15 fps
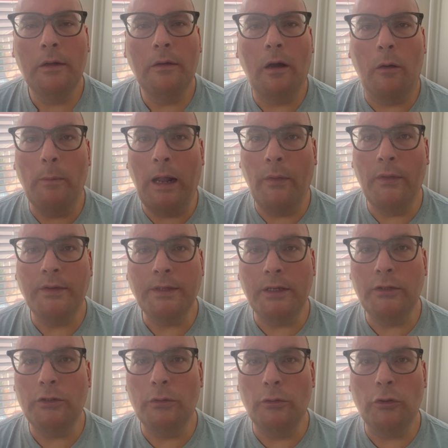around this
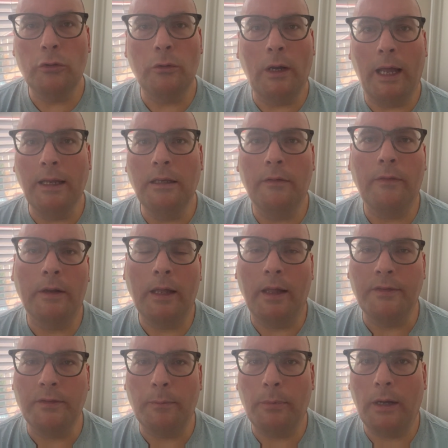issue, try different
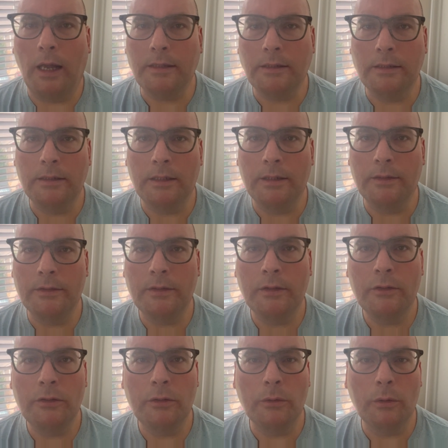kinds of processes
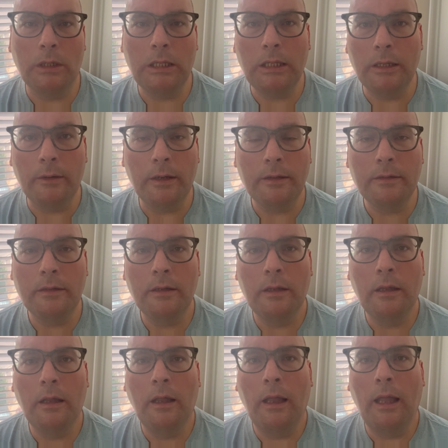to clear it,
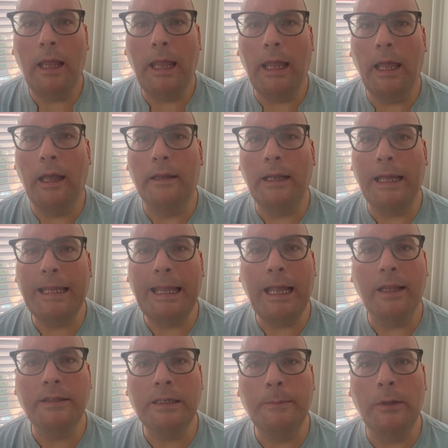and I
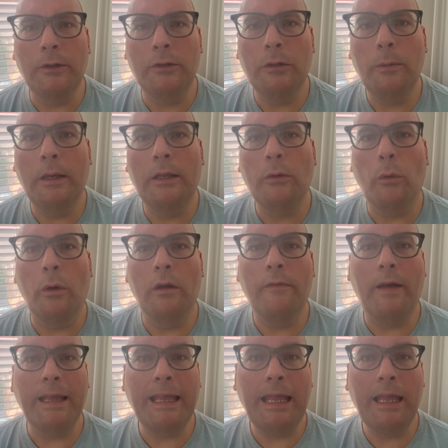can't seem to do it, or if
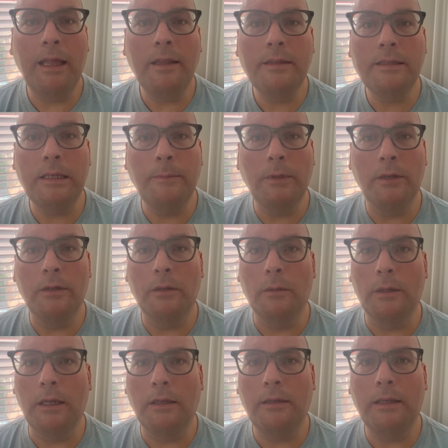I can seem to do
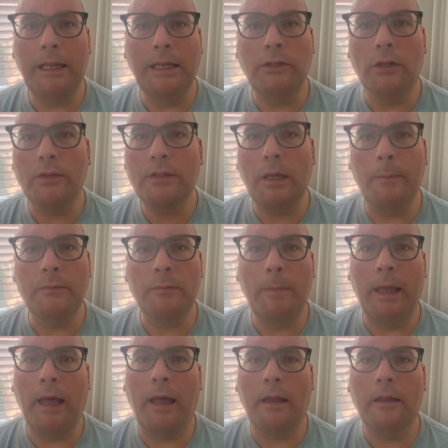it, it just comes
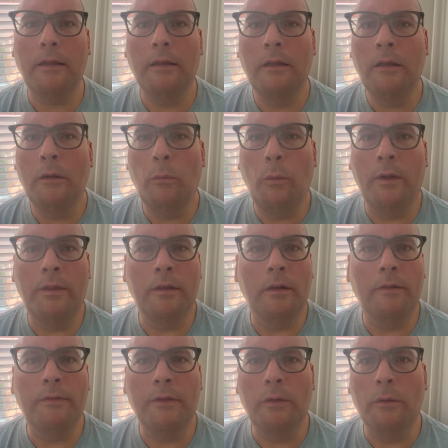back within a
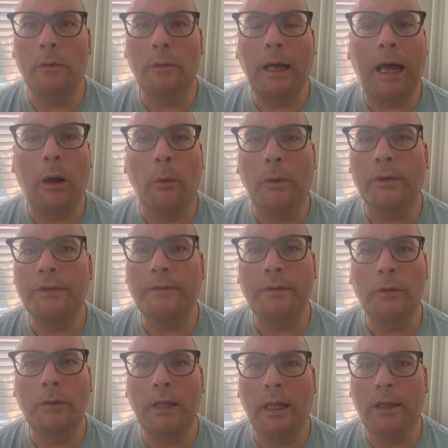few hours,
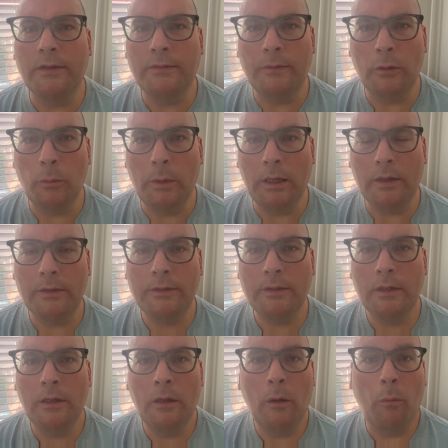few days, few weeks.
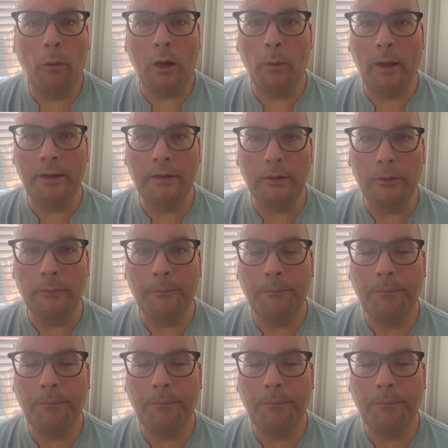What do I do?